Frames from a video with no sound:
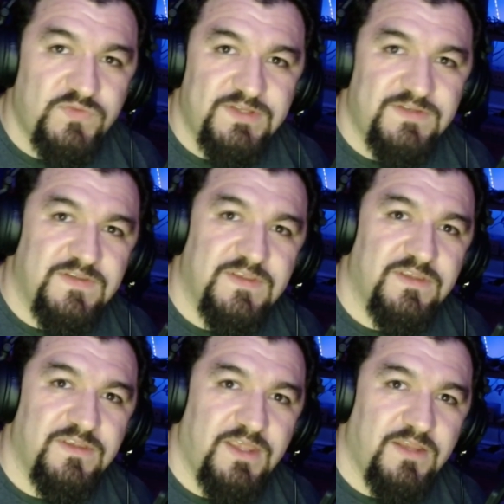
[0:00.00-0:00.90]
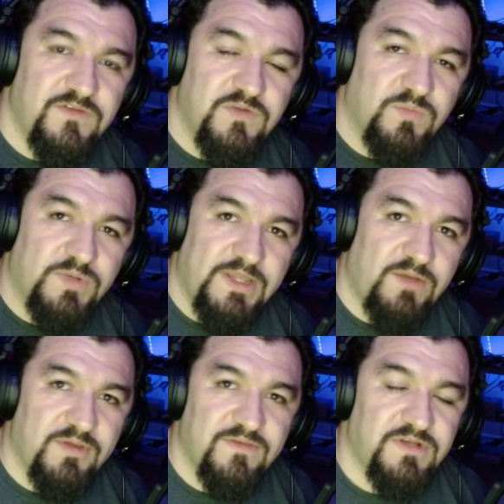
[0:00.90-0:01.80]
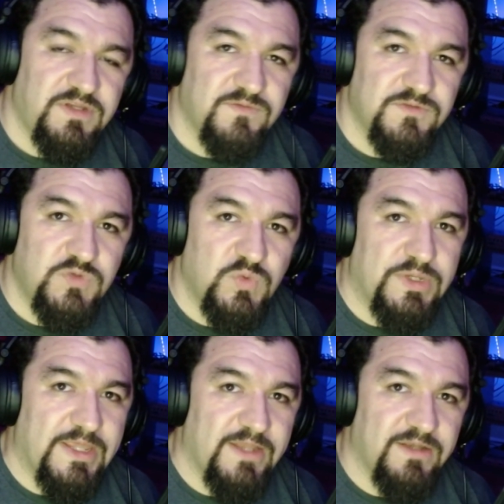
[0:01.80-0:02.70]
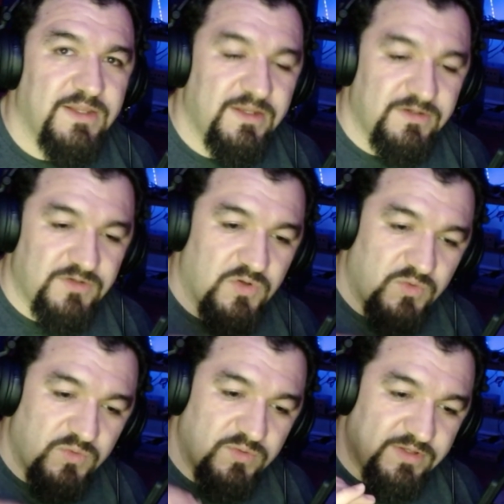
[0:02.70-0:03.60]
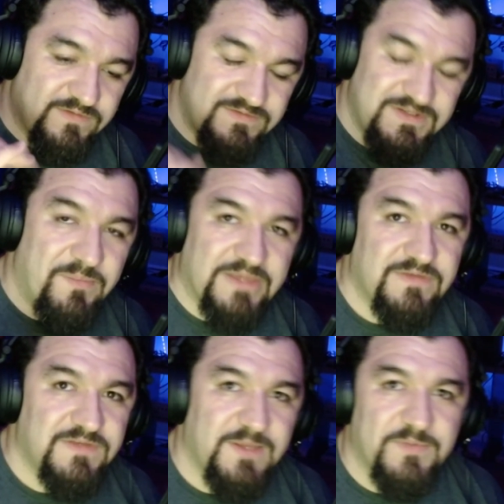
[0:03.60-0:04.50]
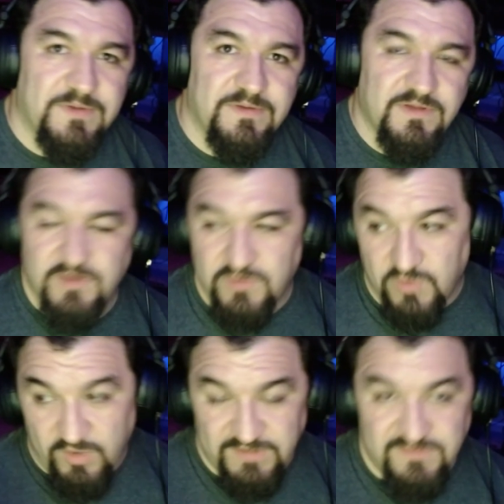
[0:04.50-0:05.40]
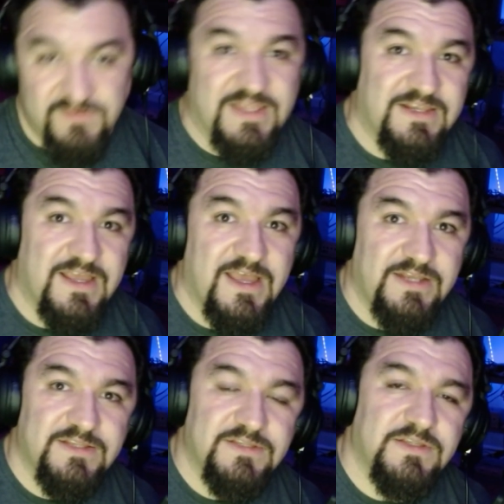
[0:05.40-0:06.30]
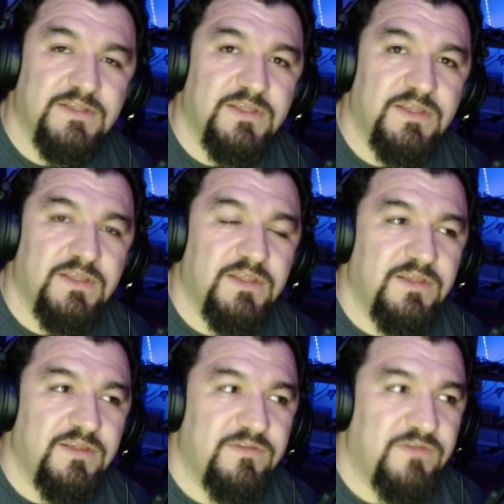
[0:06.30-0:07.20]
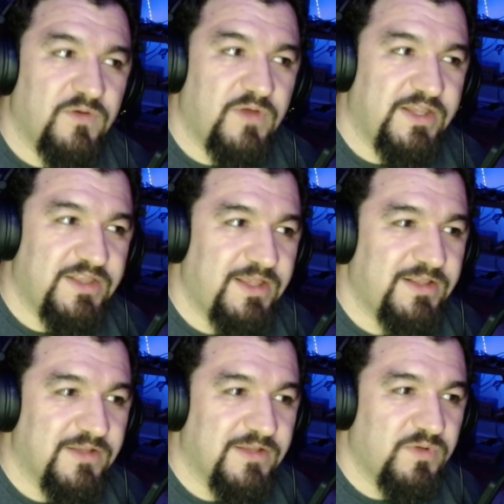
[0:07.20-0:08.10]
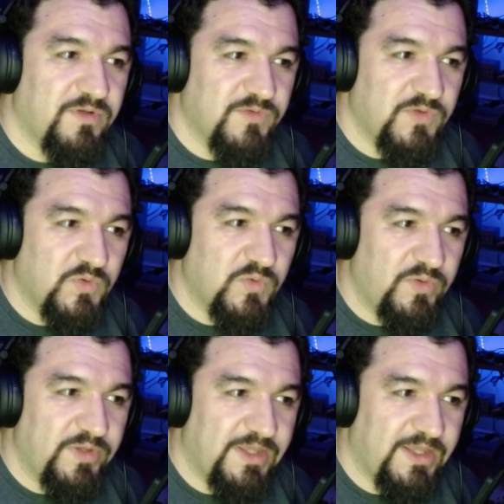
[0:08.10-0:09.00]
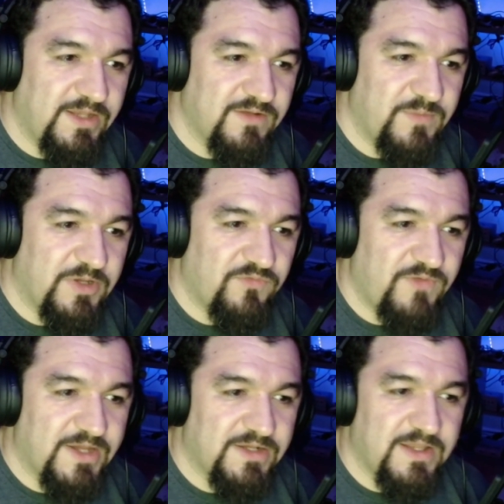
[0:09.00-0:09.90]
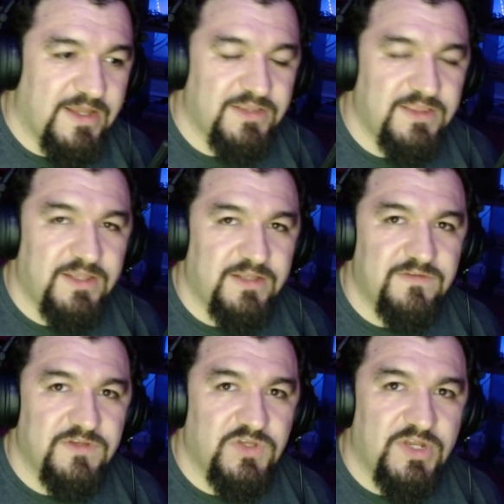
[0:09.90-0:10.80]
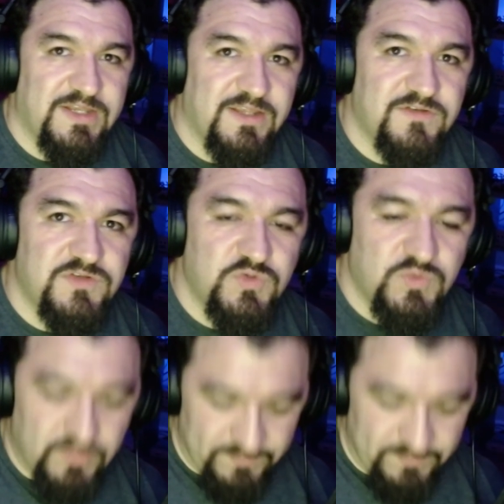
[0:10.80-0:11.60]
it and to play Resident Evil 2 again. Go step by step according to that guide. So I think that's what I'll do. And as a matter of fact, I think it's a good idea to